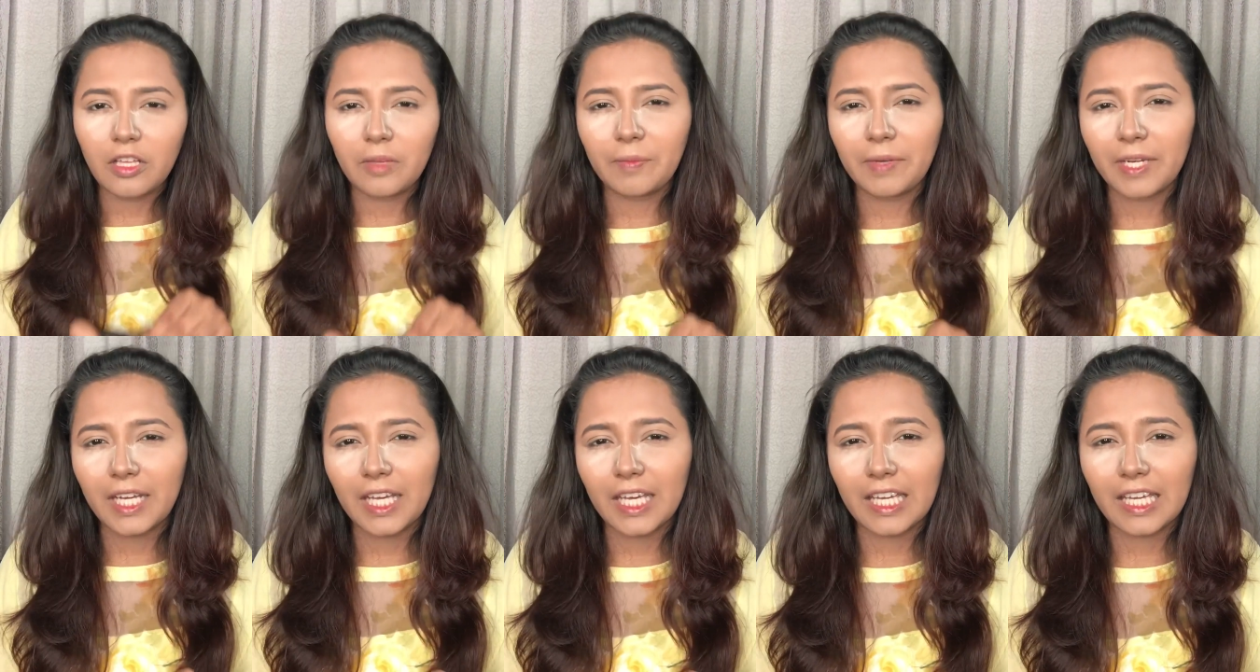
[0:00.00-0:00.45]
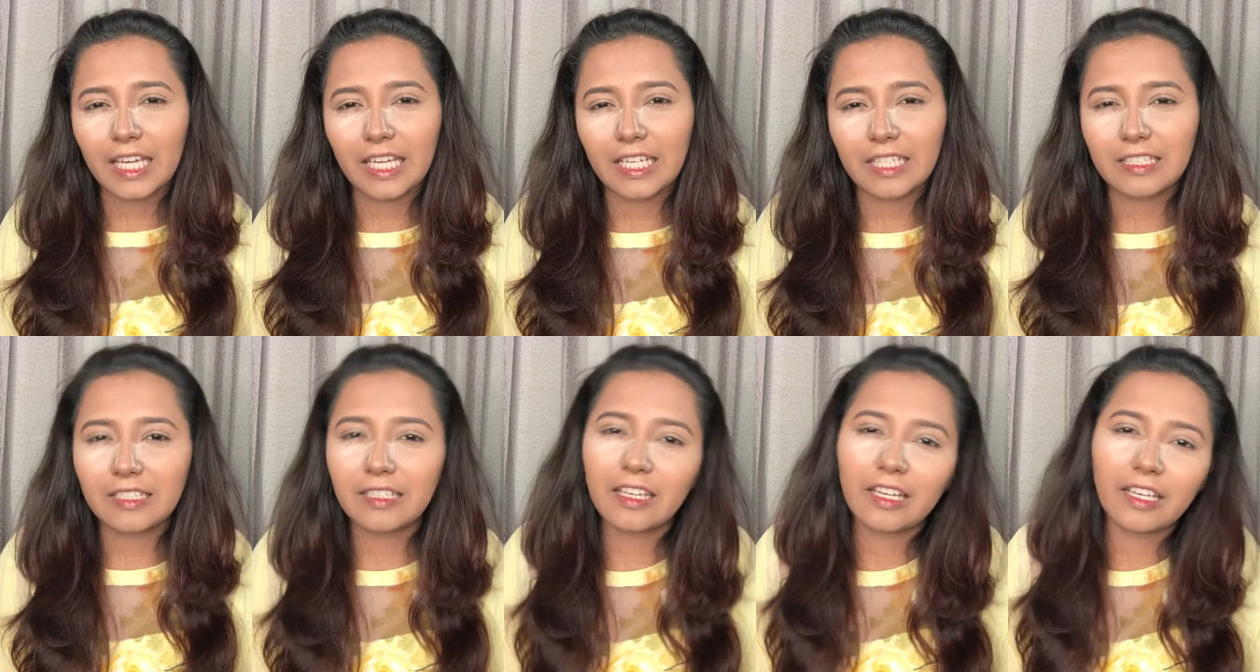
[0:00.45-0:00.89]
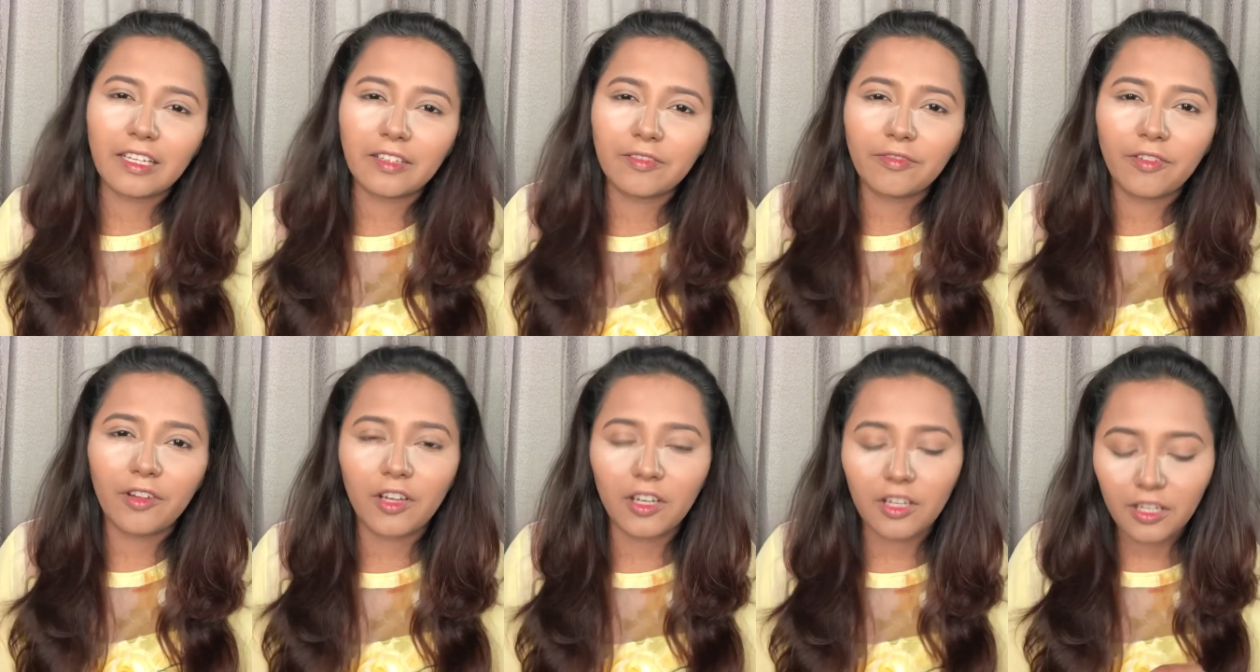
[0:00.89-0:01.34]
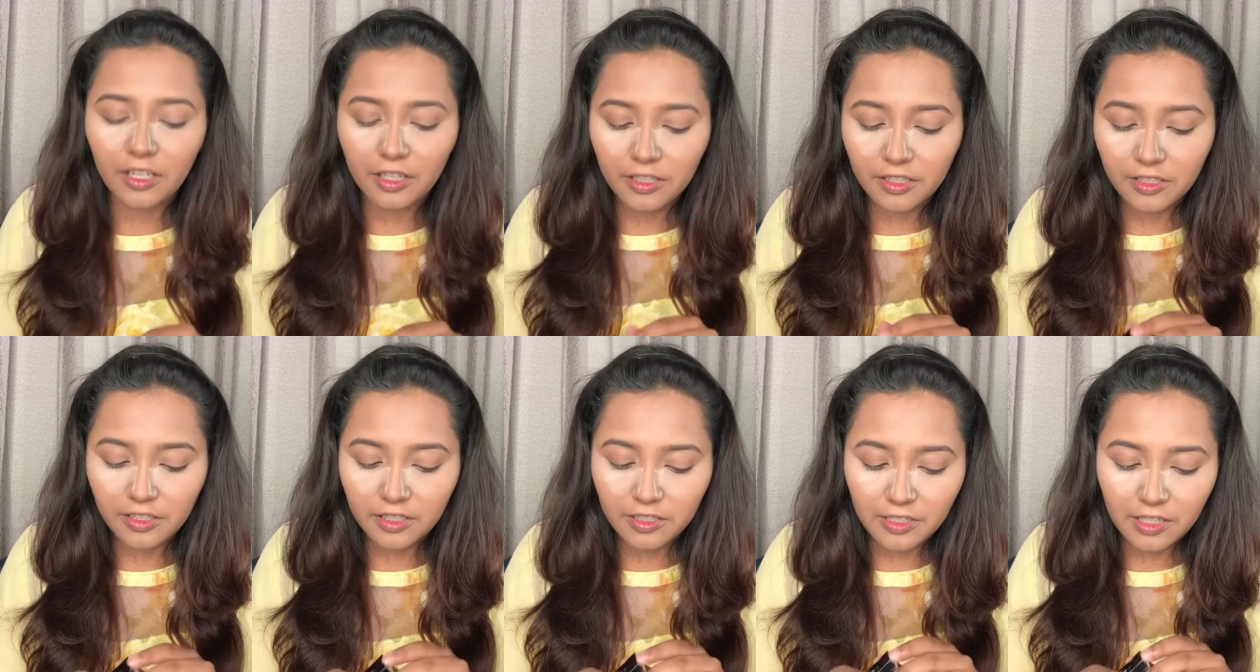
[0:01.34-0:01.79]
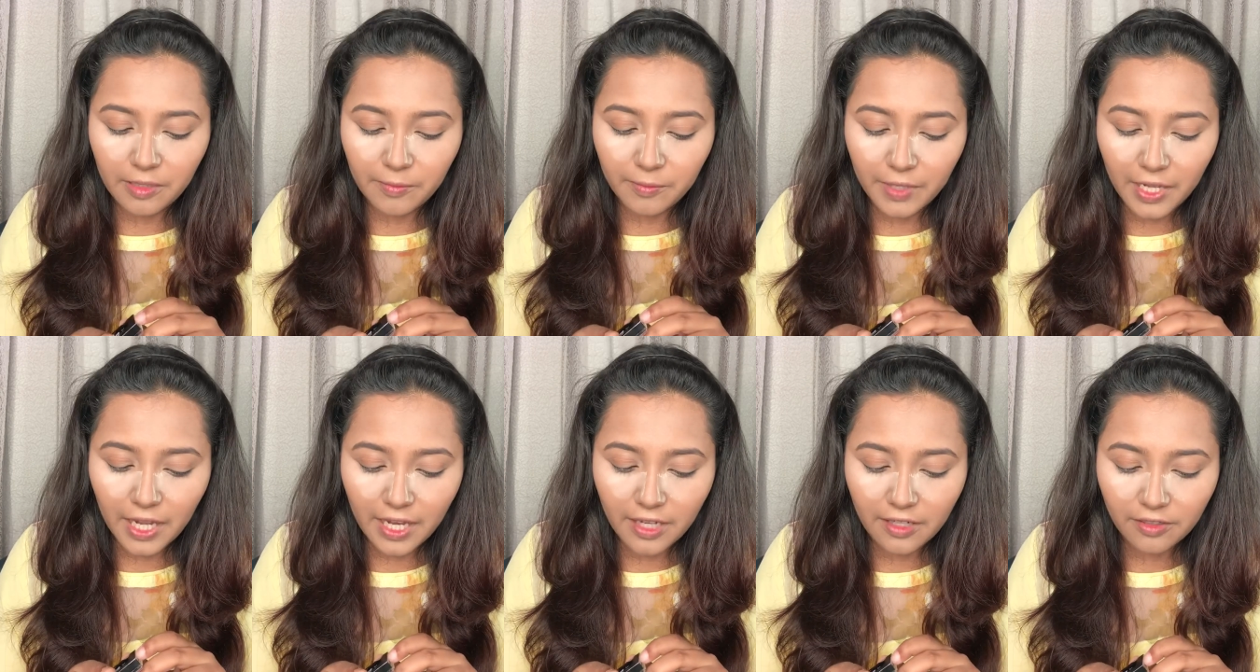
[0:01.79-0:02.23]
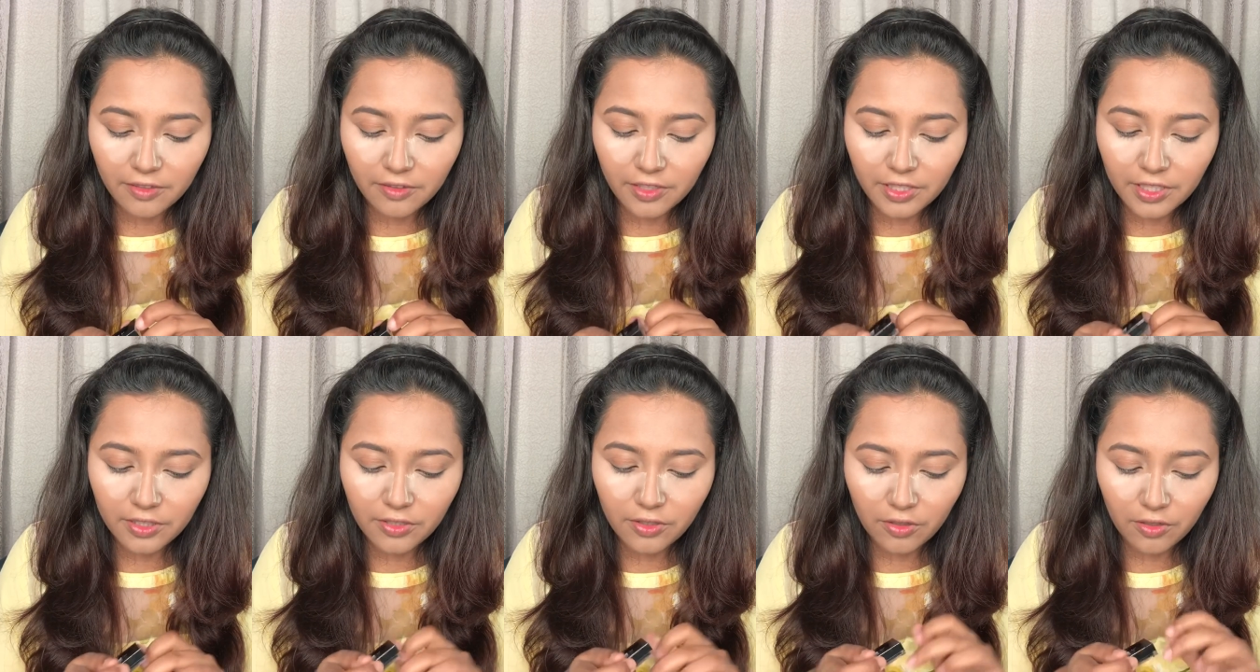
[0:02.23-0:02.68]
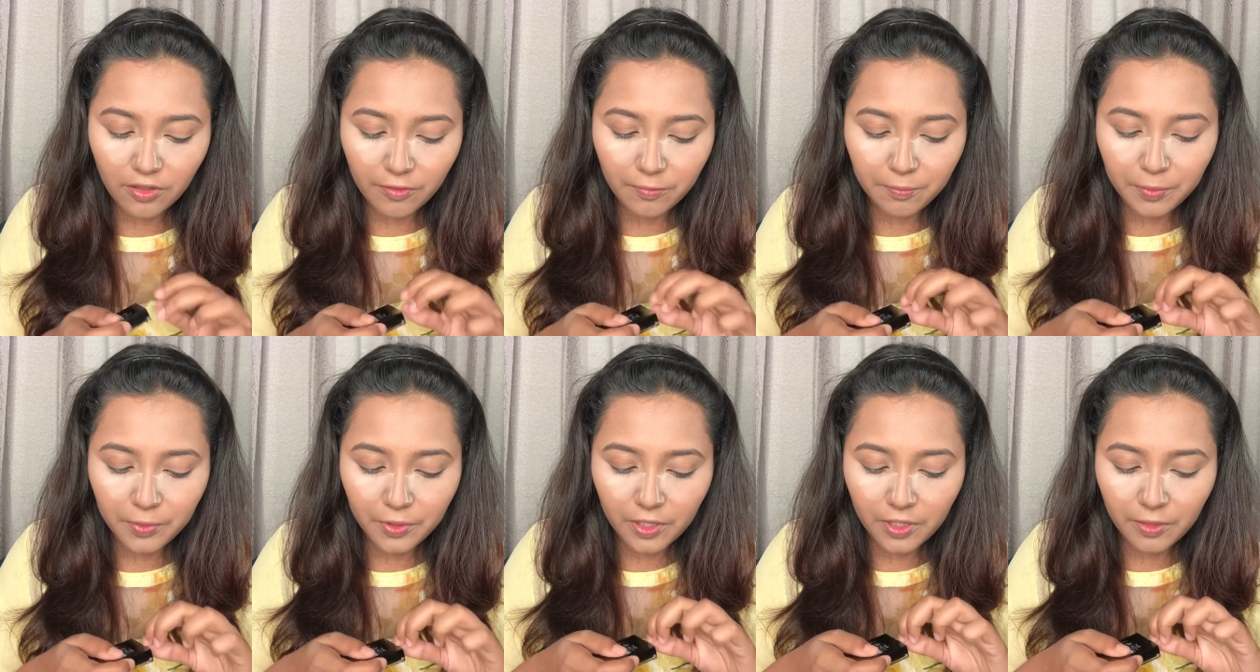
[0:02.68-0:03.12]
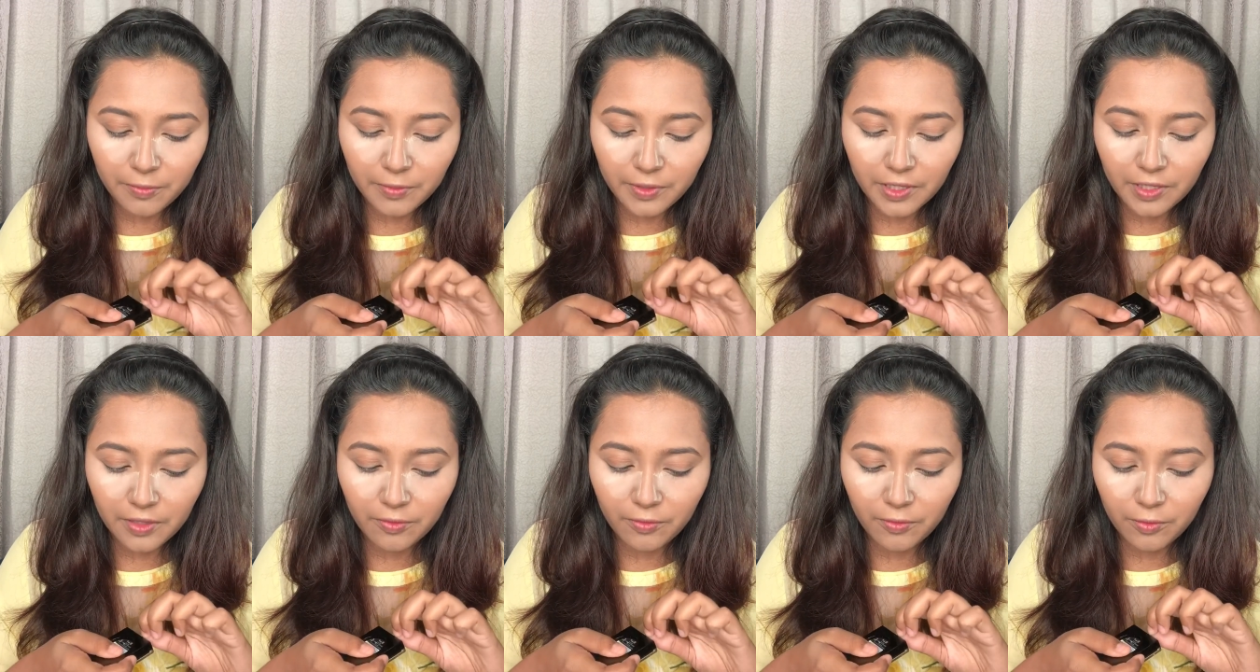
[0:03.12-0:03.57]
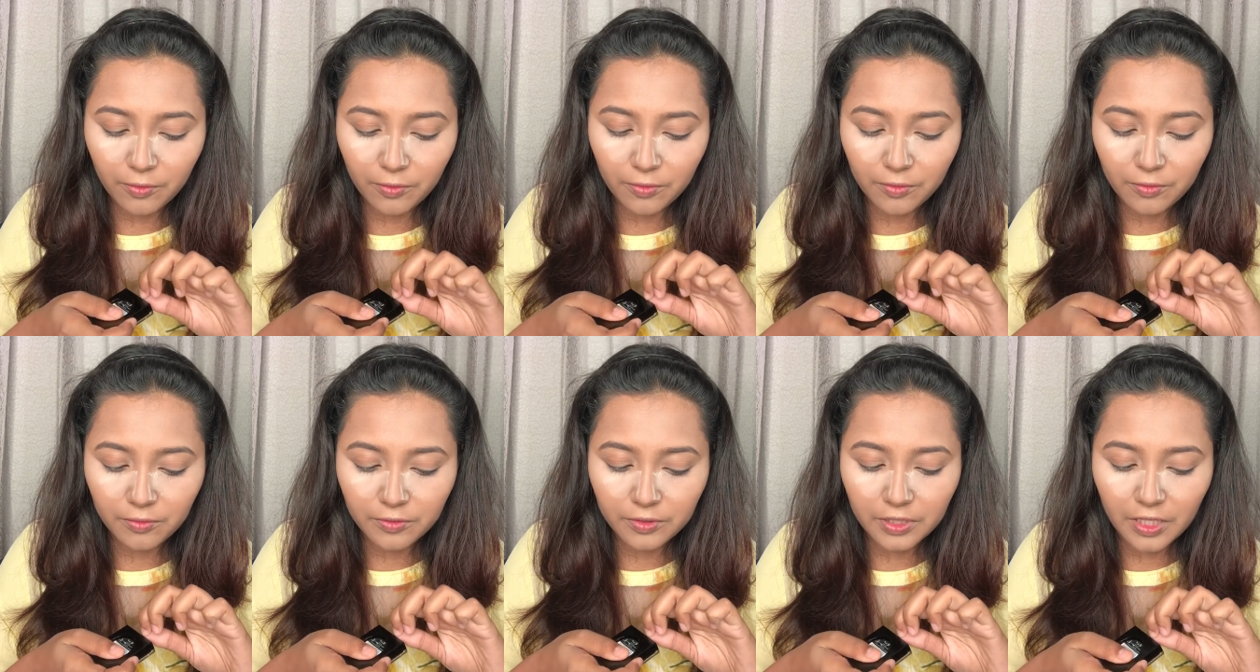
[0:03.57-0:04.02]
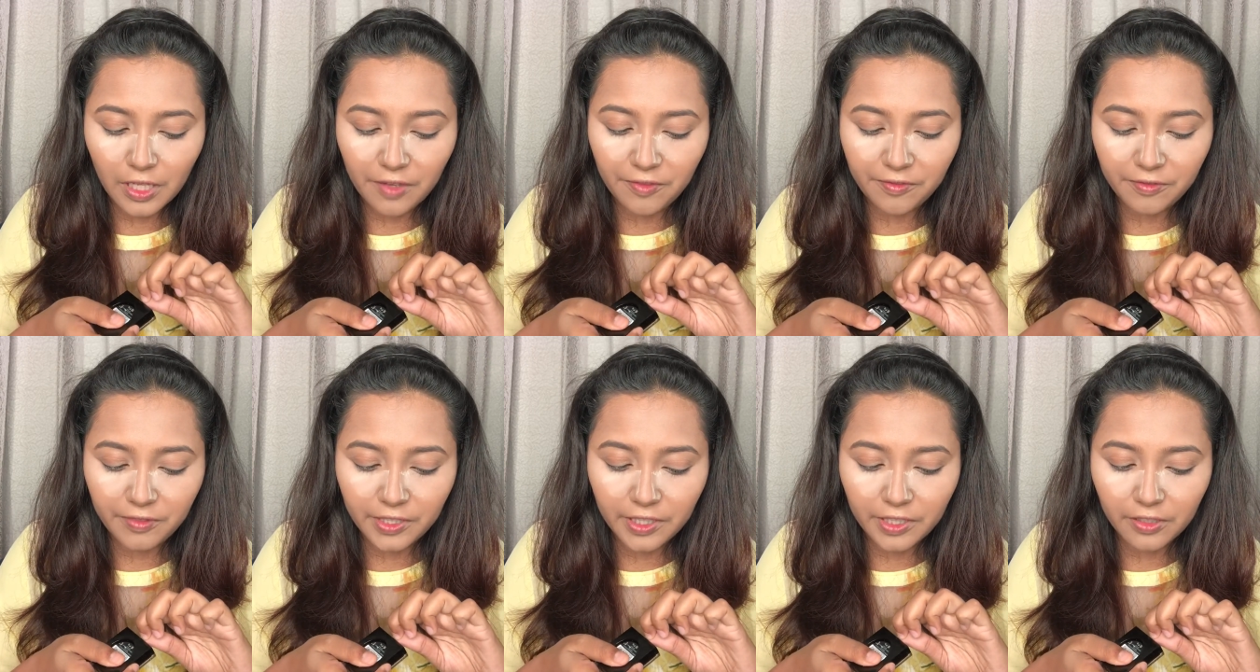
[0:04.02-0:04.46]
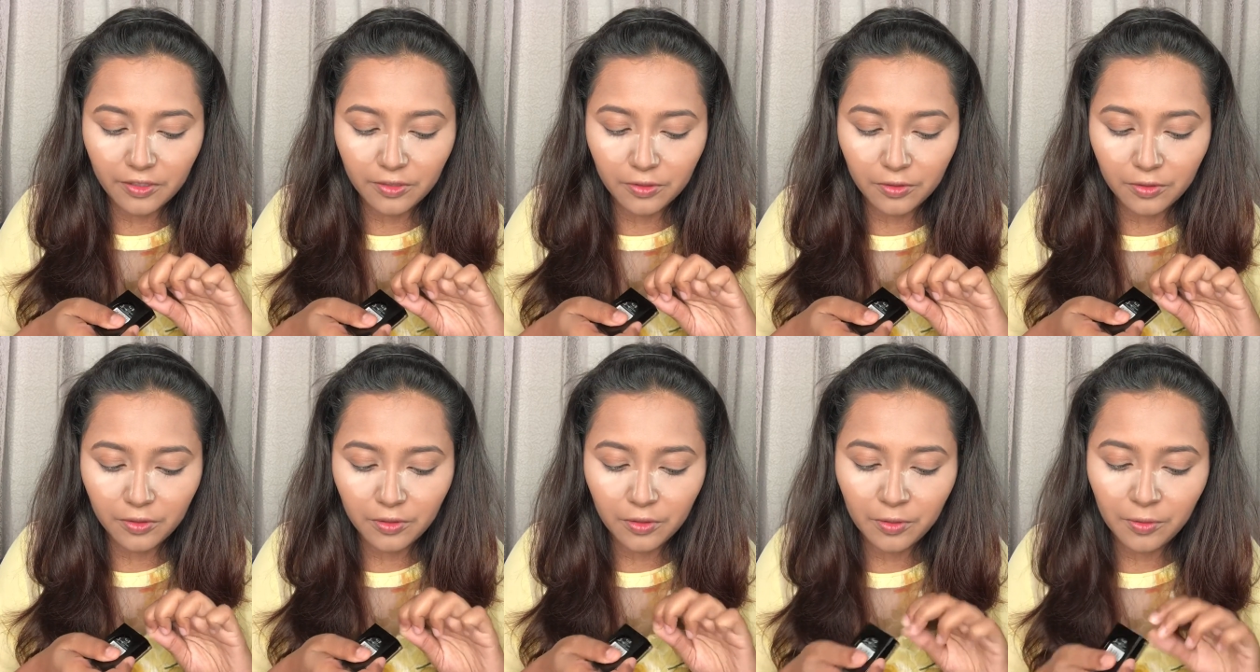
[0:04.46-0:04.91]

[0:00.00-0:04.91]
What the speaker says: but I guess they fall under the same category, so I've put them in the same video.